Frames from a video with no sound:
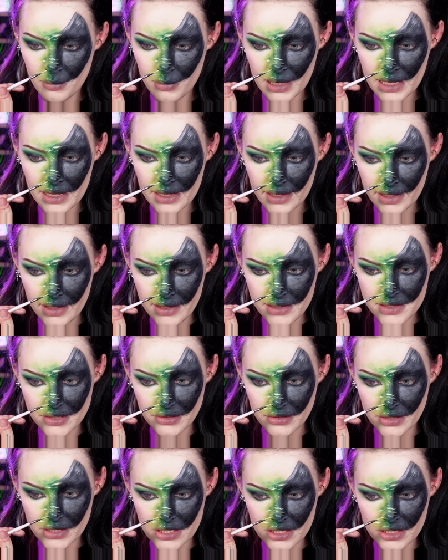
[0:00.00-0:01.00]
Black cats
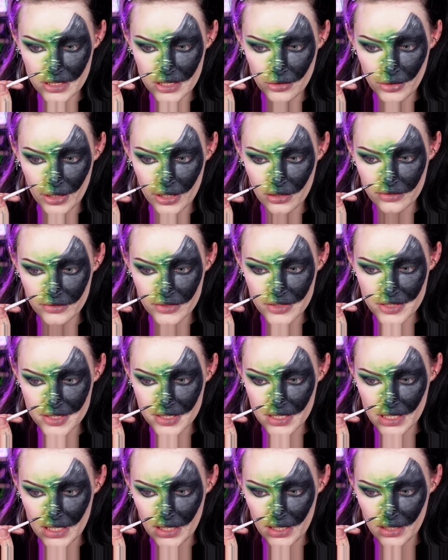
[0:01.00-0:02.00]
are actually quite often
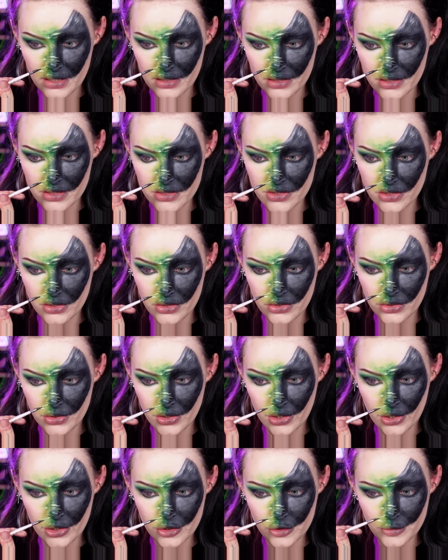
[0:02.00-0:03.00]
seen as
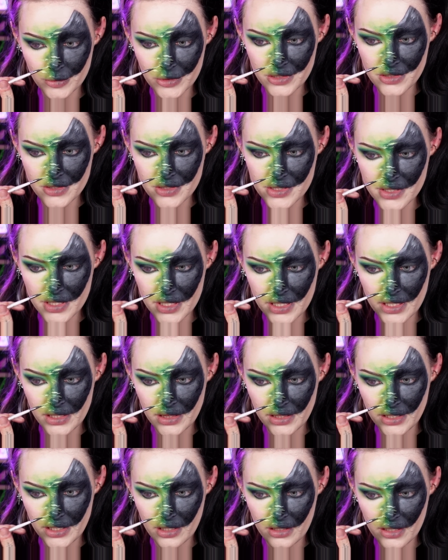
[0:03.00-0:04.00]
good omens
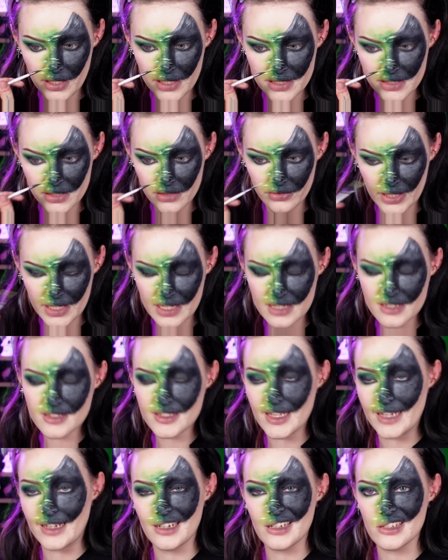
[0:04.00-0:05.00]
in the eyes of
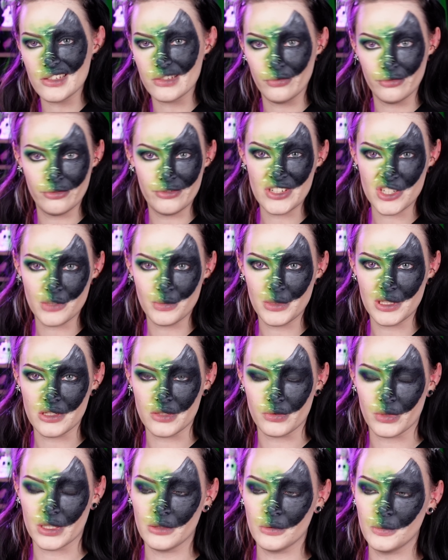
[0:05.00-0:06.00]
sailors and fishermen
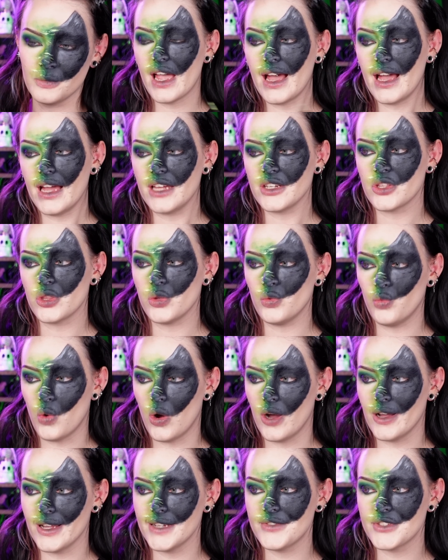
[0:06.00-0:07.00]
as well. And the
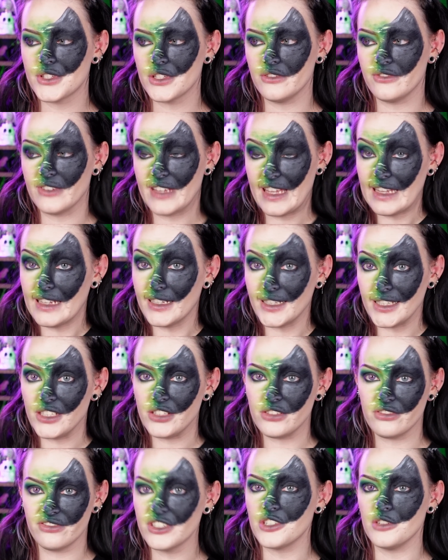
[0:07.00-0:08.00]
wives of
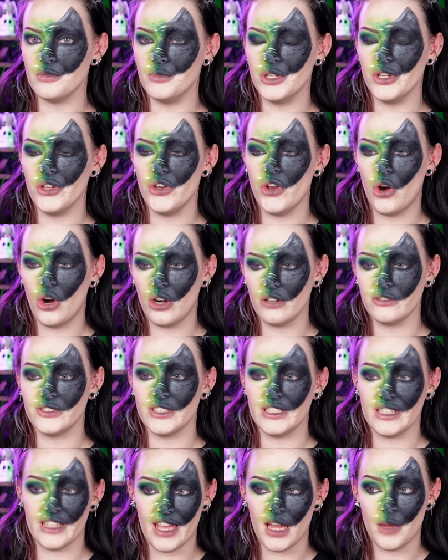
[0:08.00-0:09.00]
English fishermen
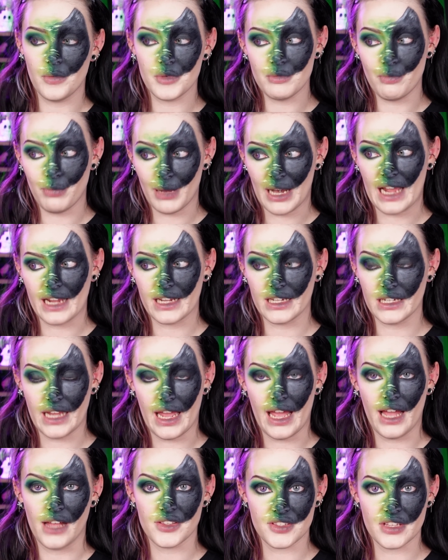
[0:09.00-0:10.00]
often kept black
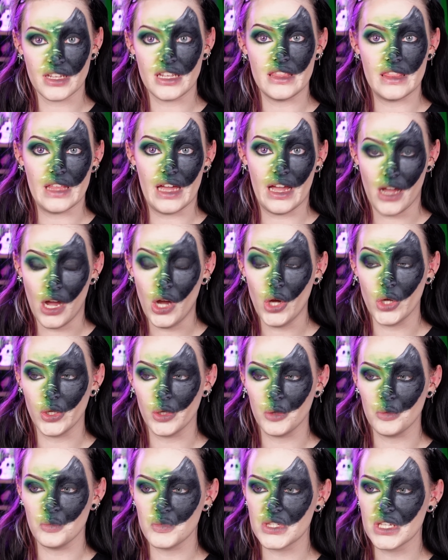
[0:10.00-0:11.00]
cats in their
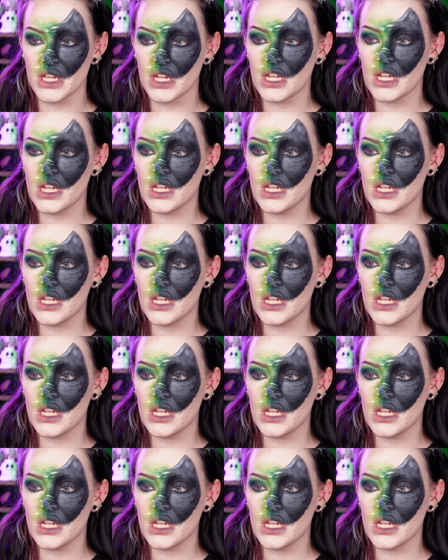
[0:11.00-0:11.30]
homes